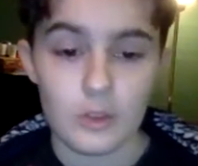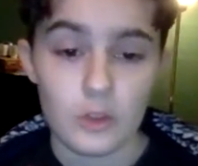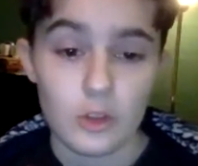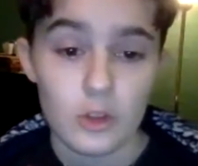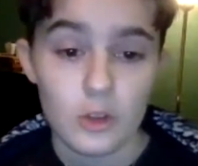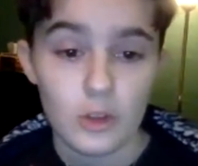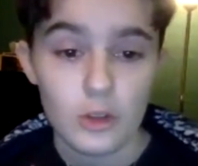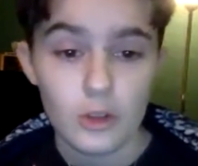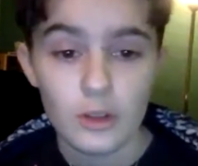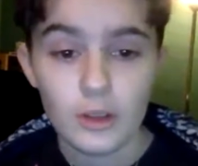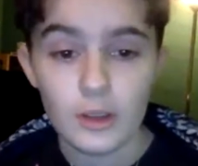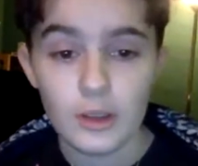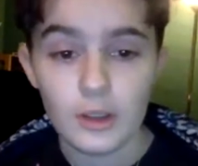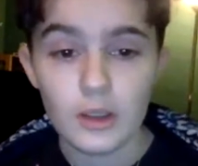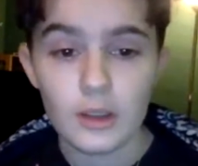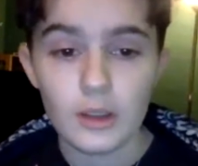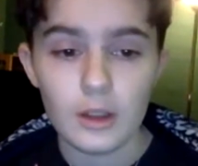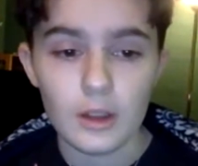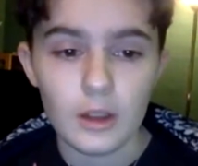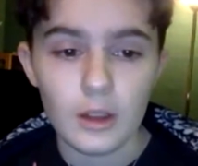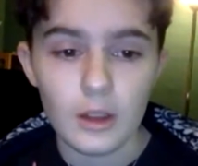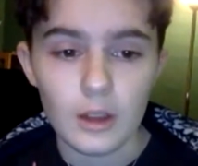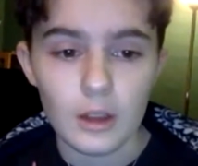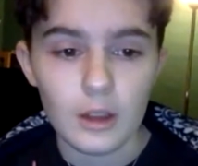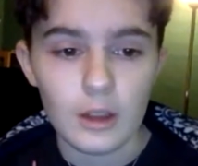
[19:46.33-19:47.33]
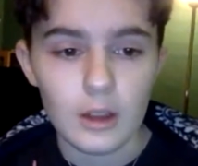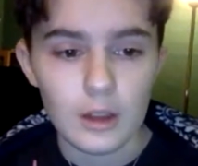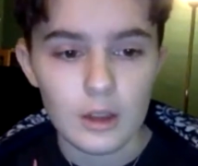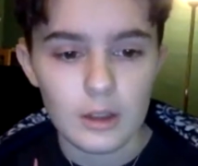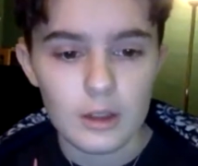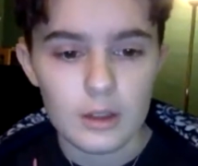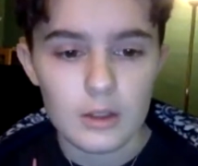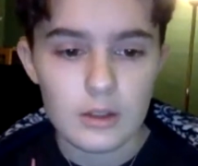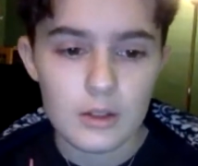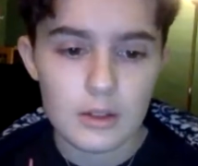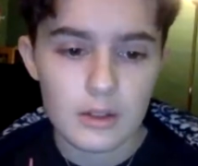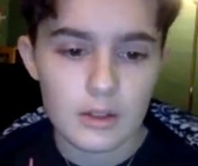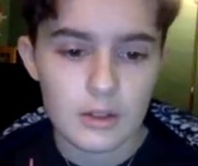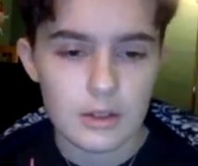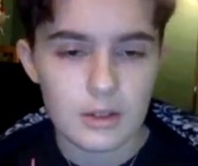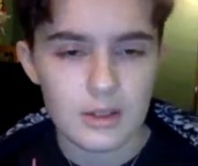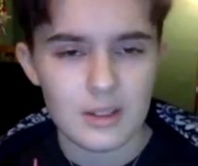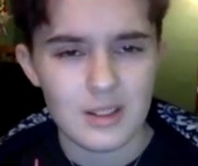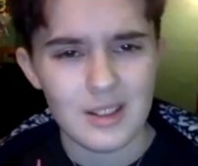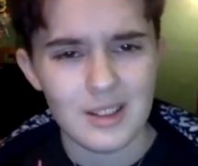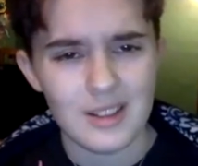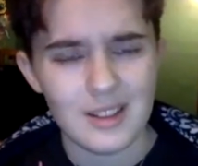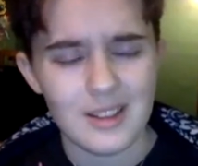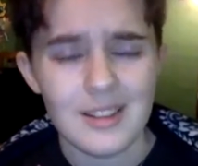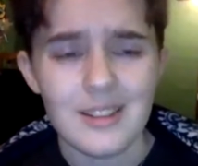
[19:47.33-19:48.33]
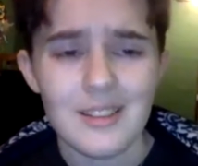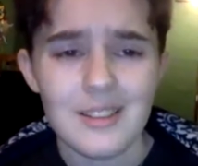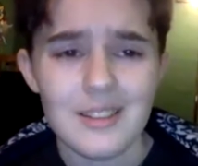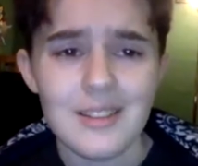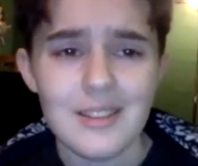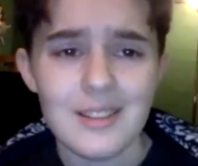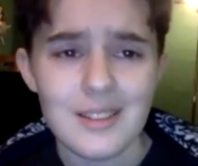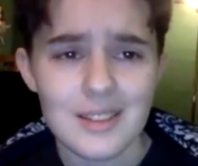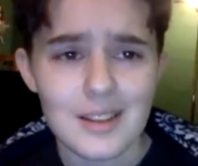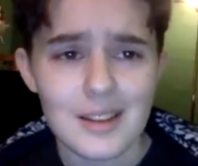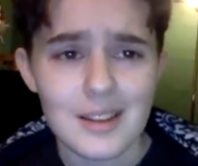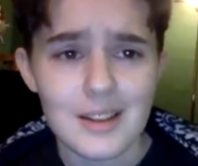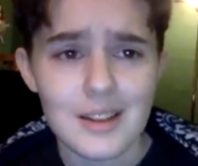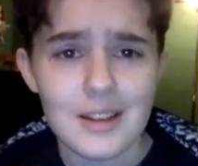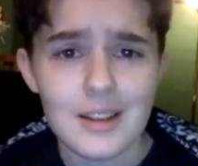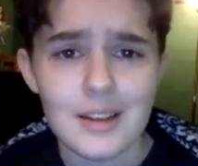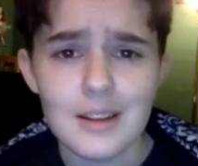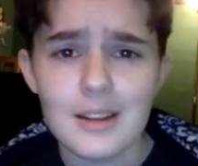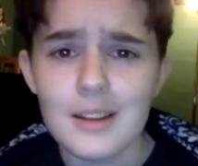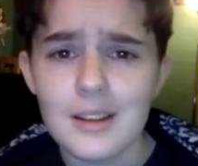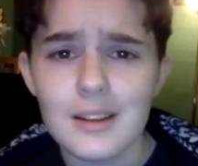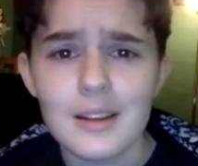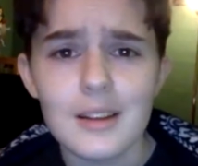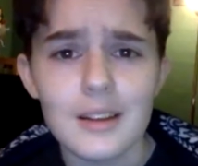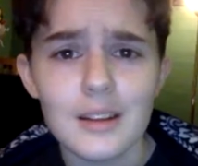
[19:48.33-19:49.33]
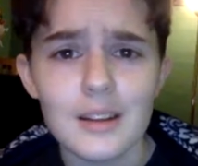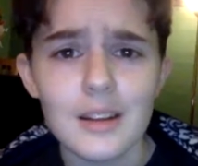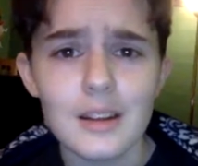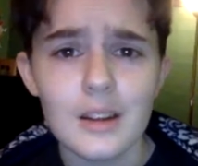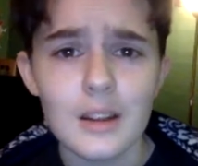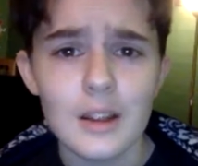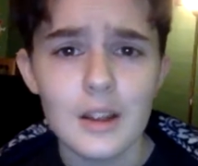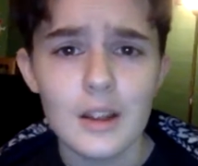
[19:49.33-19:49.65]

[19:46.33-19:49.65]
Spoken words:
Join us and I,